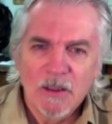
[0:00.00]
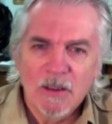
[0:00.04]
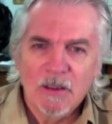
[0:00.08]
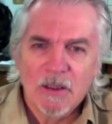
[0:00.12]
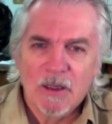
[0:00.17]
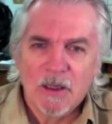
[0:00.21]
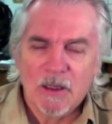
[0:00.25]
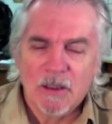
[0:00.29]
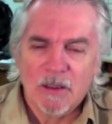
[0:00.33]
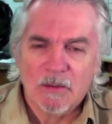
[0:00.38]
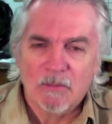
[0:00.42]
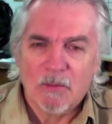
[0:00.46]

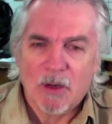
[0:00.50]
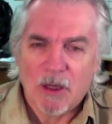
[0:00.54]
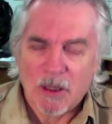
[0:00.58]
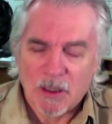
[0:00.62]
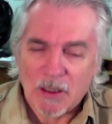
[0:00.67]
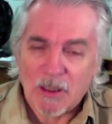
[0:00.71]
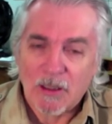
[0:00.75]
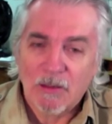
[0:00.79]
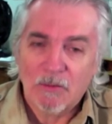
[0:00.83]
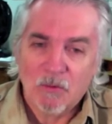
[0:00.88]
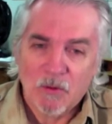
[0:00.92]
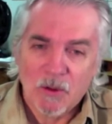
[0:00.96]

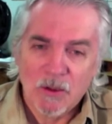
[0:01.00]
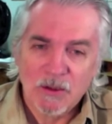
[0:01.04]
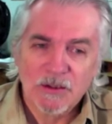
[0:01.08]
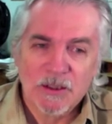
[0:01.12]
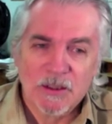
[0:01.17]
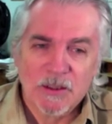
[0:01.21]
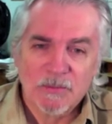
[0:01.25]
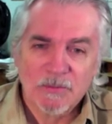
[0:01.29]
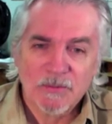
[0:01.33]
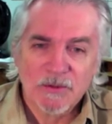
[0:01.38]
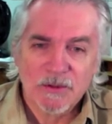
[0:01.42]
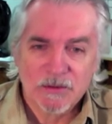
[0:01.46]
online
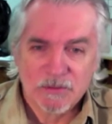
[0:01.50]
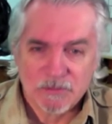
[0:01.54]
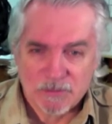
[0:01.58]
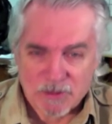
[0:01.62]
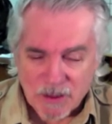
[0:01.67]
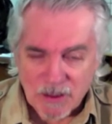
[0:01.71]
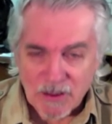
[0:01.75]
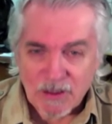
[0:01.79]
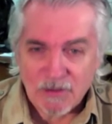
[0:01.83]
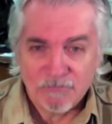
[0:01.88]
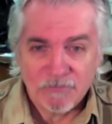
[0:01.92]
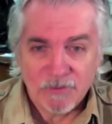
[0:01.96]
workshops, I
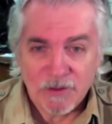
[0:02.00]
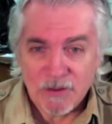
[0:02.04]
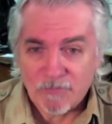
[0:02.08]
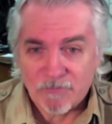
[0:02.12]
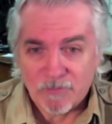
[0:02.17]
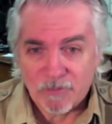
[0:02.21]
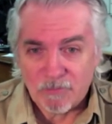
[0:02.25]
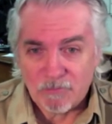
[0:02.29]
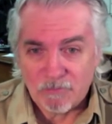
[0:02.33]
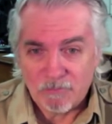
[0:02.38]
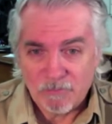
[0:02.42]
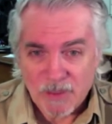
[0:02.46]
give you
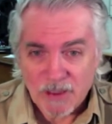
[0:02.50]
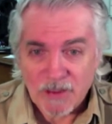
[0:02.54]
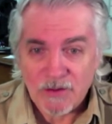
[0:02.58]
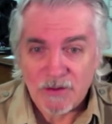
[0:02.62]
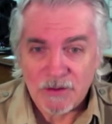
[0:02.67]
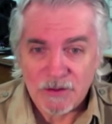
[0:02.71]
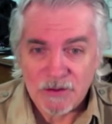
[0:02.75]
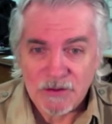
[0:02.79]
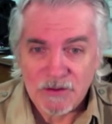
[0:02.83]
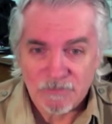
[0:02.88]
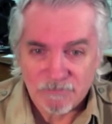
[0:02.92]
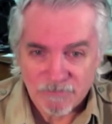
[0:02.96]
different
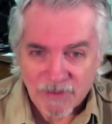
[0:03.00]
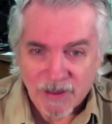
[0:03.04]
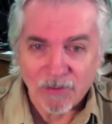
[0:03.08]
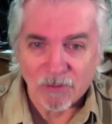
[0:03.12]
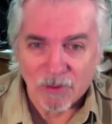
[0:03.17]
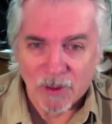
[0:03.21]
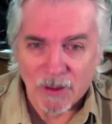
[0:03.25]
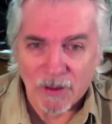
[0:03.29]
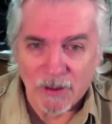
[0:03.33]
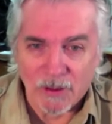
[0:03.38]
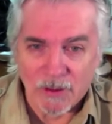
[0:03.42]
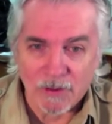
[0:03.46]
methods of
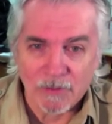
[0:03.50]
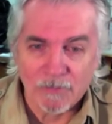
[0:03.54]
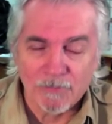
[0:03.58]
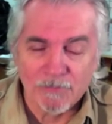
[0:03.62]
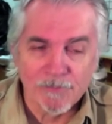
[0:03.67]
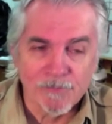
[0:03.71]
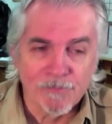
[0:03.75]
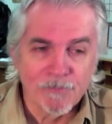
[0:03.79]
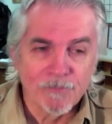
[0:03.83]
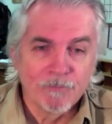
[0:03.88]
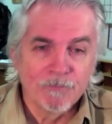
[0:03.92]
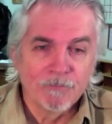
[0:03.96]
outlining.
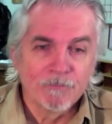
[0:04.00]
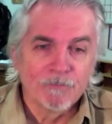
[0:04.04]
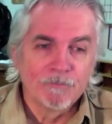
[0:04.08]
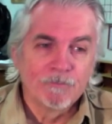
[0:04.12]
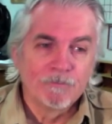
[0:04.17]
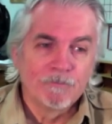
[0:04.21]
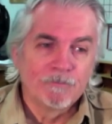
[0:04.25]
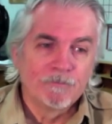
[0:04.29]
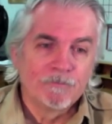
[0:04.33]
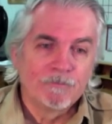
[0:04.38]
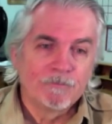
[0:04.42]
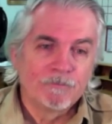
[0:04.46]

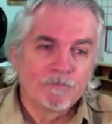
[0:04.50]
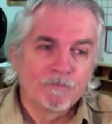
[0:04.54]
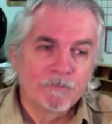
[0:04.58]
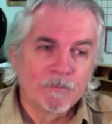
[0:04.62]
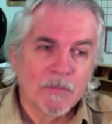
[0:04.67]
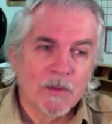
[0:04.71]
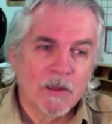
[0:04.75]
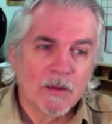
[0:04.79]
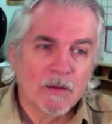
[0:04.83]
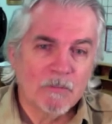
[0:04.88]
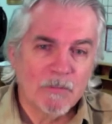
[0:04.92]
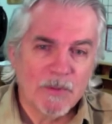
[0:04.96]

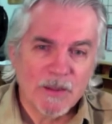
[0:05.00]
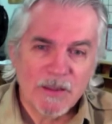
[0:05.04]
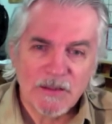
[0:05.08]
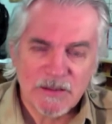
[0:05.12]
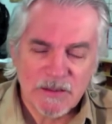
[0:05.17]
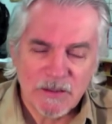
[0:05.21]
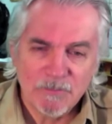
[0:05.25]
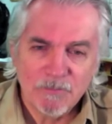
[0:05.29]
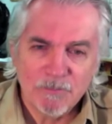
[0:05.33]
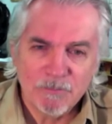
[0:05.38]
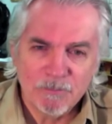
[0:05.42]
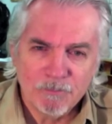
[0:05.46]
But as
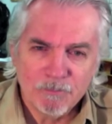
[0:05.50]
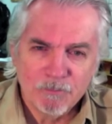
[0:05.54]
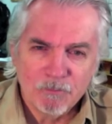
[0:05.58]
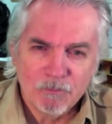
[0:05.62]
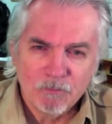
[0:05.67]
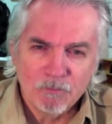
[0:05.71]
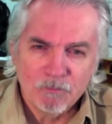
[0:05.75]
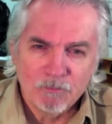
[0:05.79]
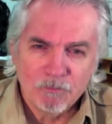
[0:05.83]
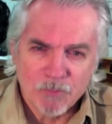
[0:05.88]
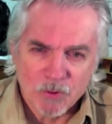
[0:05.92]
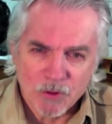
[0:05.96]
some
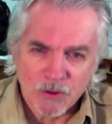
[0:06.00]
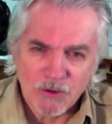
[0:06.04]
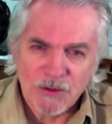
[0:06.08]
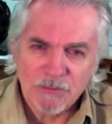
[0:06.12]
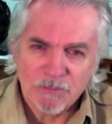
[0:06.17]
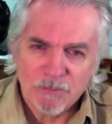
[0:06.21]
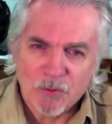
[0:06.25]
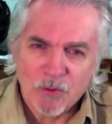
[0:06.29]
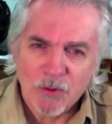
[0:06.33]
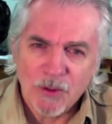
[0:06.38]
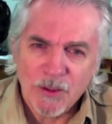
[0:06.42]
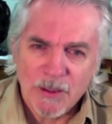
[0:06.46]
person
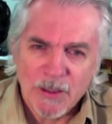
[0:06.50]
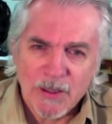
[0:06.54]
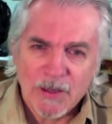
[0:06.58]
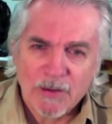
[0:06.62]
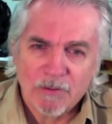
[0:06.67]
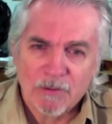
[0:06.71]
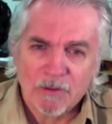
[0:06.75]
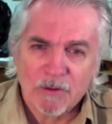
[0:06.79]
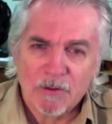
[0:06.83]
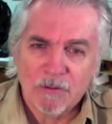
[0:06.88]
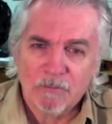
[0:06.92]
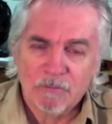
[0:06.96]
pointed out
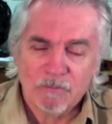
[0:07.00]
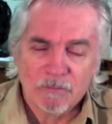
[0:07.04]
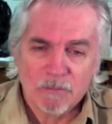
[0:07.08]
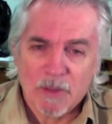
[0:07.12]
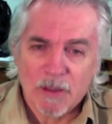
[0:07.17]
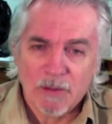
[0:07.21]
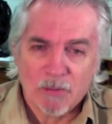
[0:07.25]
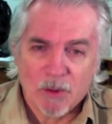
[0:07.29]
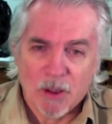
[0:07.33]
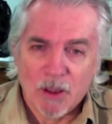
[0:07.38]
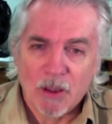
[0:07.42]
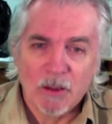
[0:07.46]
on my
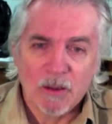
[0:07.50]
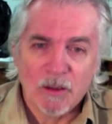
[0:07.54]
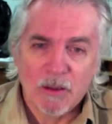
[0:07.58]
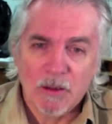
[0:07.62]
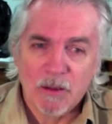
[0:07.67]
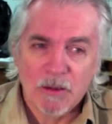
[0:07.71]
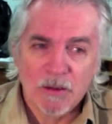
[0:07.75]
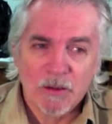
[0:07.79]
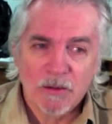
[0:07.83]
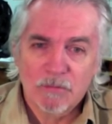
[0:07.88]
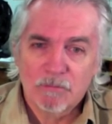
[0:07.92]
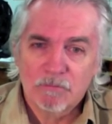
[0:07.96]
blog,
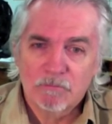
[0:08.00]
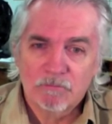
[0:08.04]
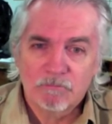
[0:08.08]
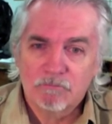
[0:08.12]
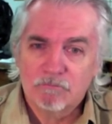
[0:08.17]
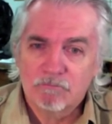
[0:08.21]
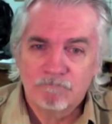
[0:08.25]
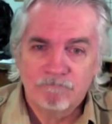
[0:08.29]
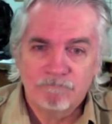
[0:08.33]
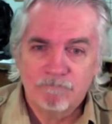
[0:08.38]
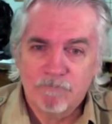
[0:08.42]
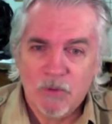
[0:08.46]

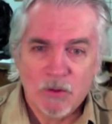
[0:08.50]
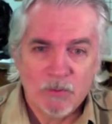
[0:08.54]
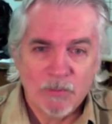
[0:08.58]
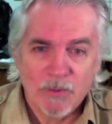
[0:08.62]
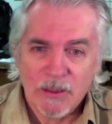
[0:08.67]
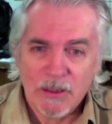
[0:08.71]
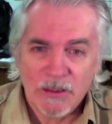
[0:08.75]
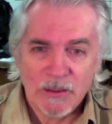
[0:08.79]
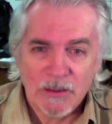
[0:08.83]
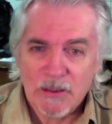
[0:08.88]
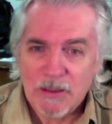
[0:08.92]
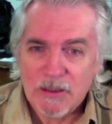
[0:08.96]

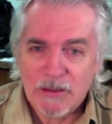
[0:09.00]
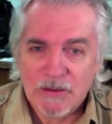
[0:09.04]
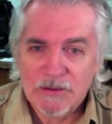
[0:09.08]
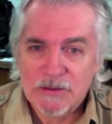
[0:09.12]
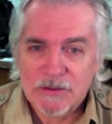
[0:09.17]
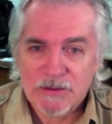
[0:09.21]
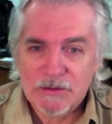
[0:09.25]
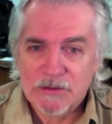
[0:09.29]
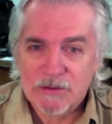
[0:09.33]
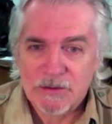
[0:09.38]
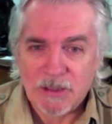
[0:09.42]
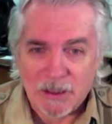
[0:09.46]
nobody
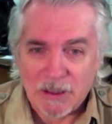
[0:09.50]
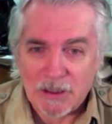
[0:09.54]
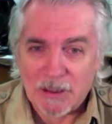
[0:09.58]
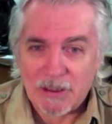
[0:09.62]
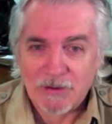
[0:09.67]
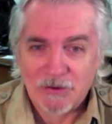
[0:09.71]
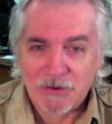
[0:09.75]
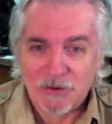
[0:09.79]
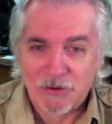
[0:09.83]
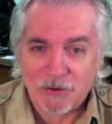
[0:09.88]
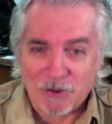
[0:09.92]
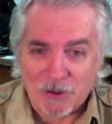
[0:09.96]
does a
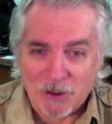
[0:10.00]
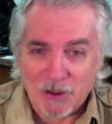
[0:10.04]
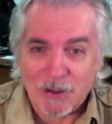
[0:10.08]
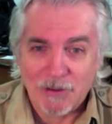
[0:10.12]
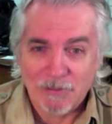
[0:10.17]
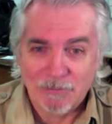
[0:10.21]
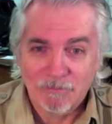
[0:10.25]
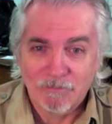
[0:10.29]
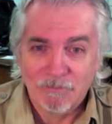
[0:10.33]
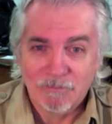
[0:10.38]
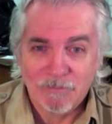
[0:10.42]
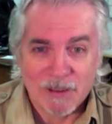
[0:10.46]
lecture
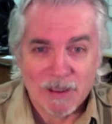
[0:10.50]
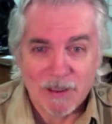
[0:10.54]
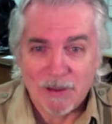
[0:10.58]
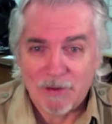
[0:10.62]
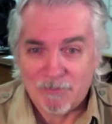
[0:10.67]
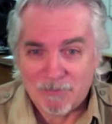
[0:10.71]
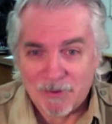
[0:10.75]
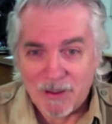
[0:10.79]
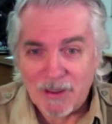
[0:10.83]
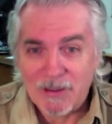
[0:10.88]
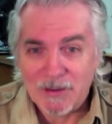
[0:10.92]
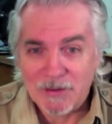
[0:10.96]
on how to
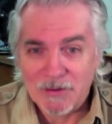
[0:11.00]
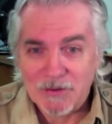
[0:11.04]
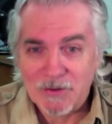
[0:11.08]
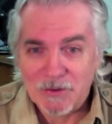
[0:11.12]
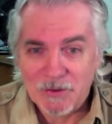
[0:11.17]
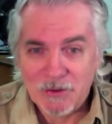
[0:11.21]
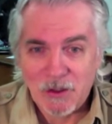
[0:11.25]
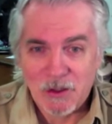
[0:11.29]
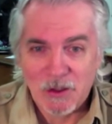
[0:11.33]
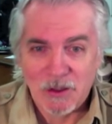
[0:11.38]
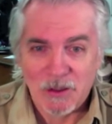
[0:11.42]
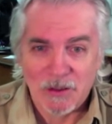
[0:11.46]
write into the
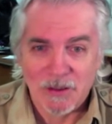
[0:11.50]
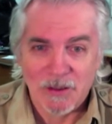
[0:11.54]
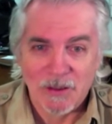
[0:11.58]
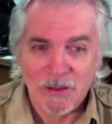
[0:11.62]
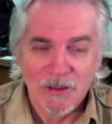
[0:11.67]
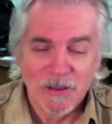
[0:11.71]
dark.